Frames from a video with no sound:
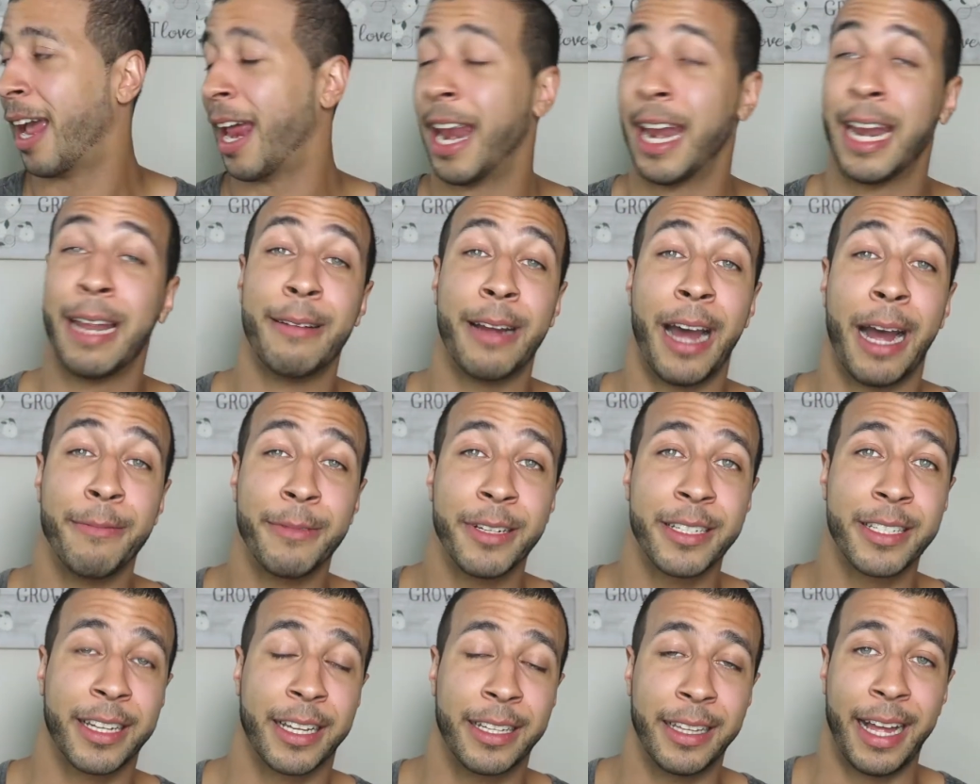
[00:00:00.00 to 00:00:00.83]
And I'm
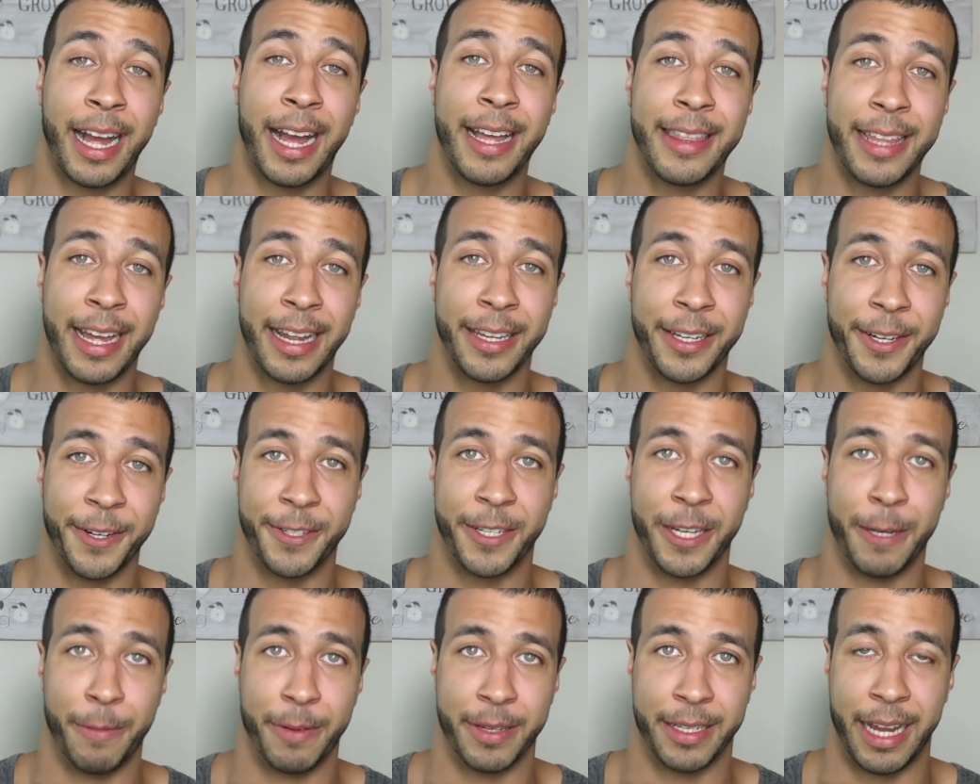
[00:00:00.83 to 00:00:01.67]
just glad that
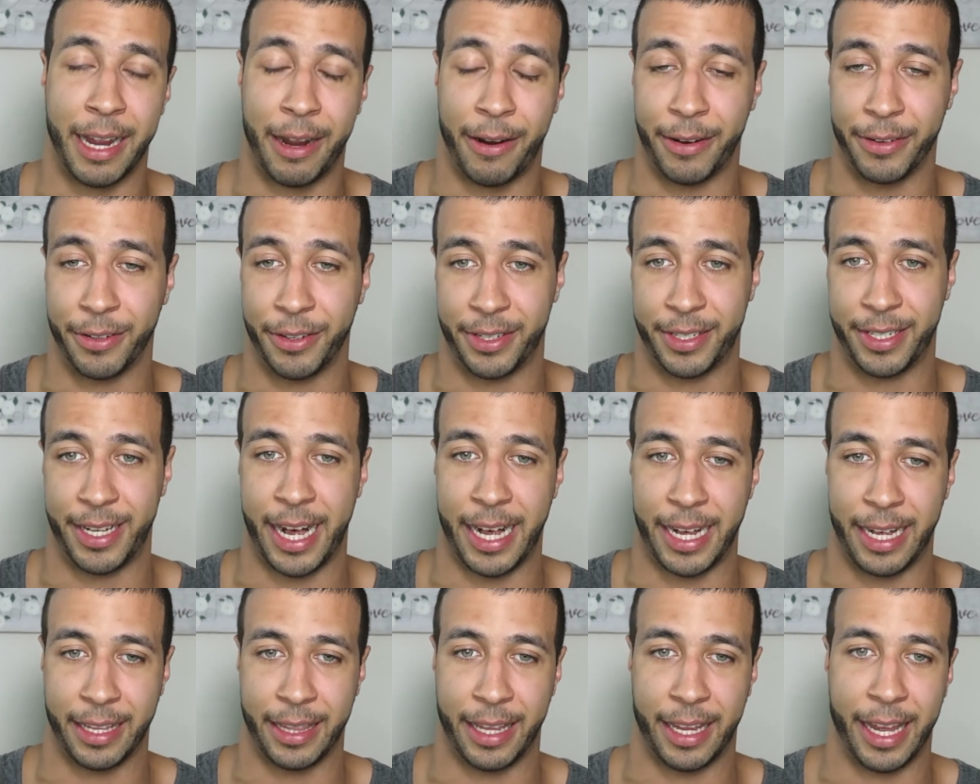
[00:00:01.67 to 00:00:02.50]
YouTube is now
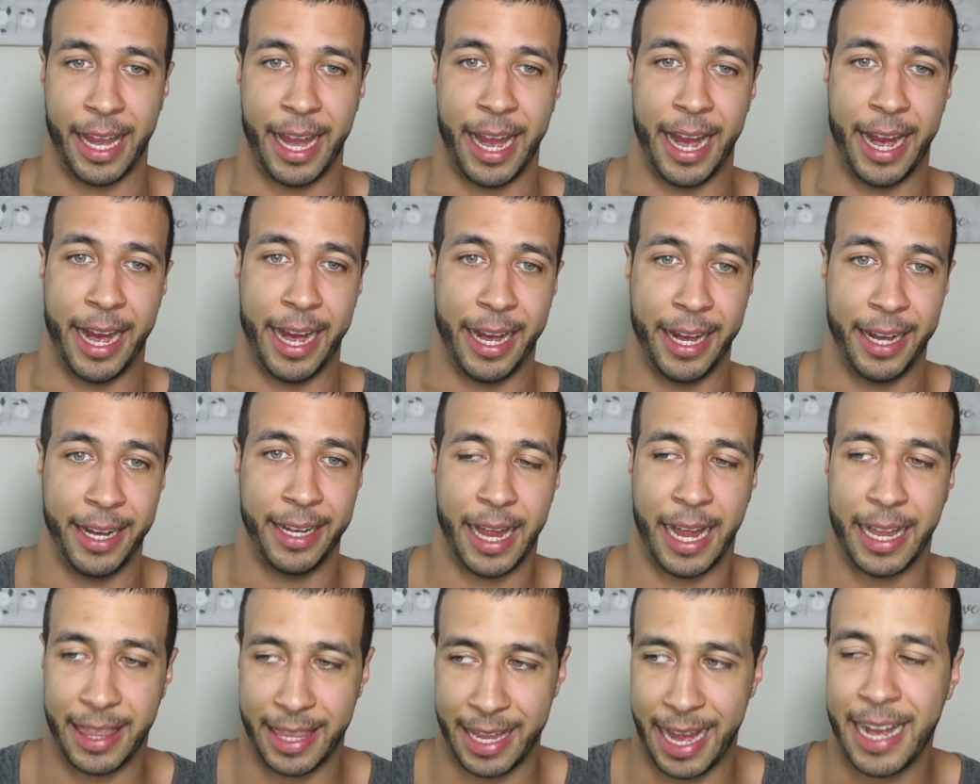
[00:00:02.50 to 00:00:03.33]
understanding, like, hey,
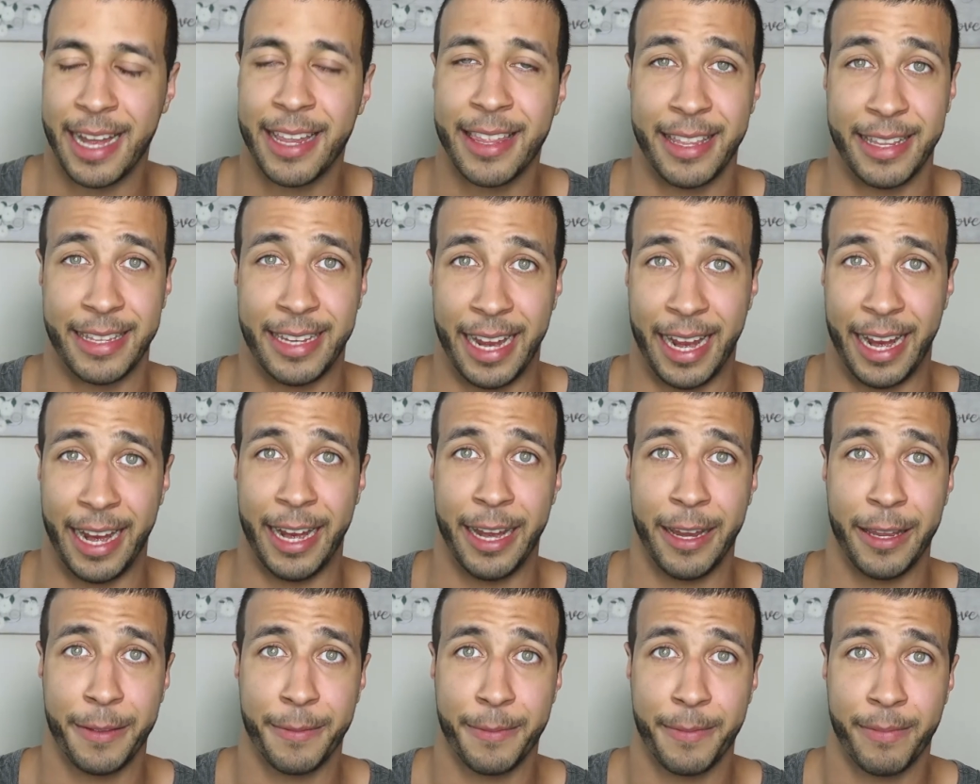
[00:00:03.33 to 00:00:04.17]
at the end of the
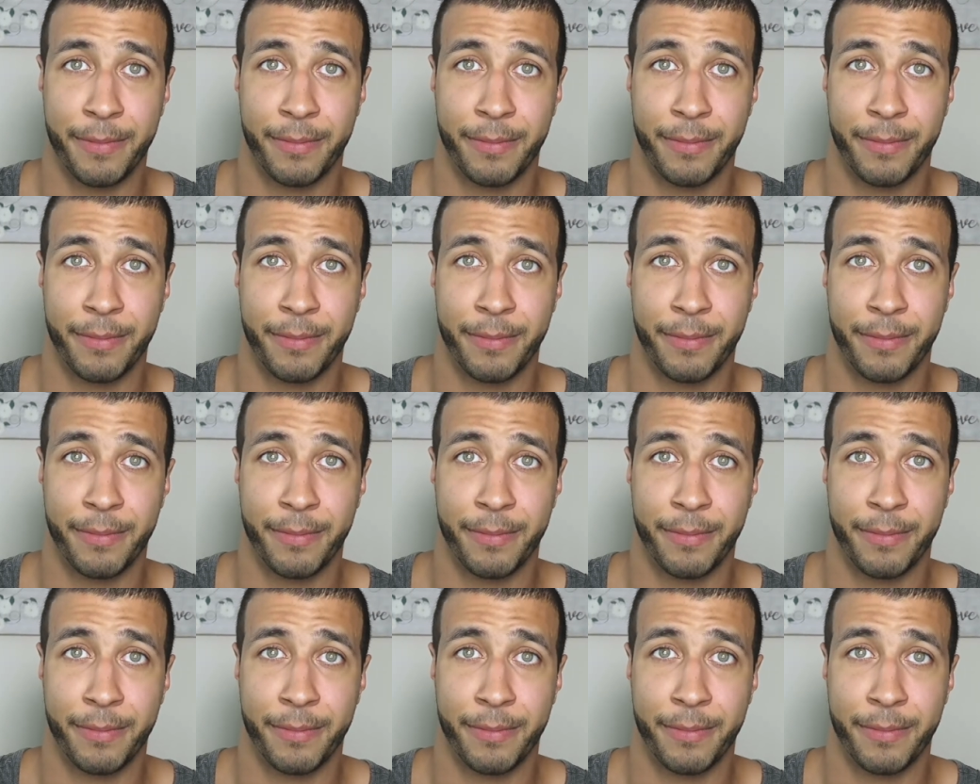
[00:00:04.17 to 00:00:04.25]
day,